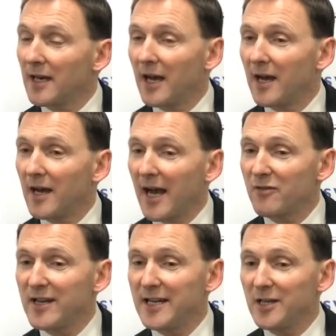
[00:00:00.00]
uh, and
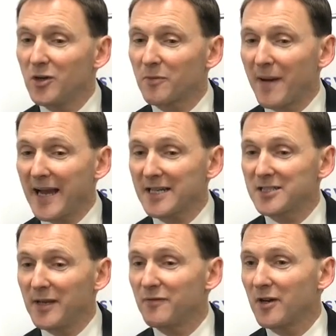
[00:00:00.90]
really look back
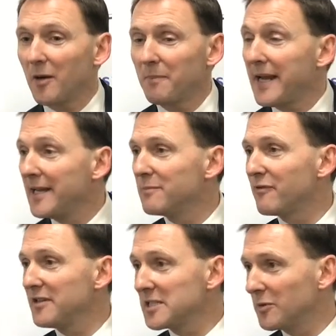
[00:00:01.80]
to even our Peelian
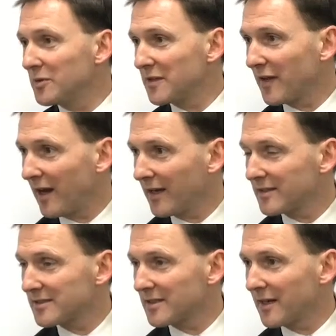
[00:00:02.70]
principles, if you like,
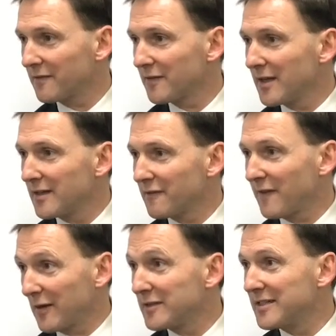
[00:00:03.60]
as the kind of the
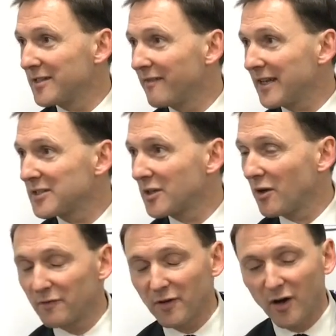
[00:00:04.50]
founding direction
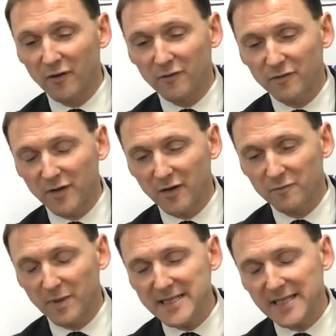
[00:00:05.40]
of, of,
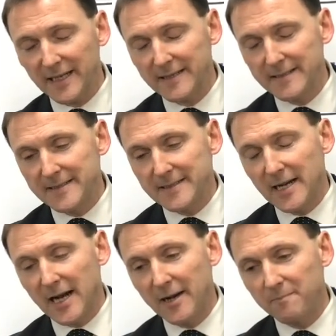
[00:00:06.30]
of policing.
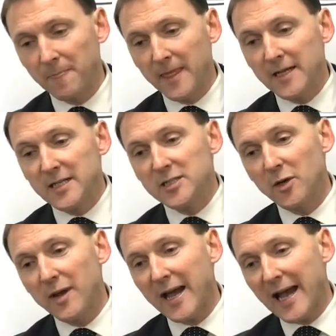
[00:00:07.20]
Um,
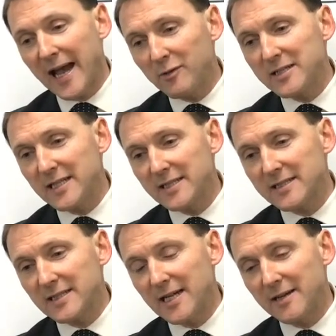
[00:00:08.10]
so how does
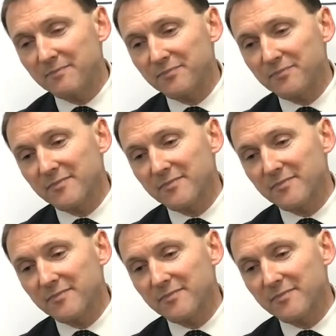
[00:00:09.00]
it, um,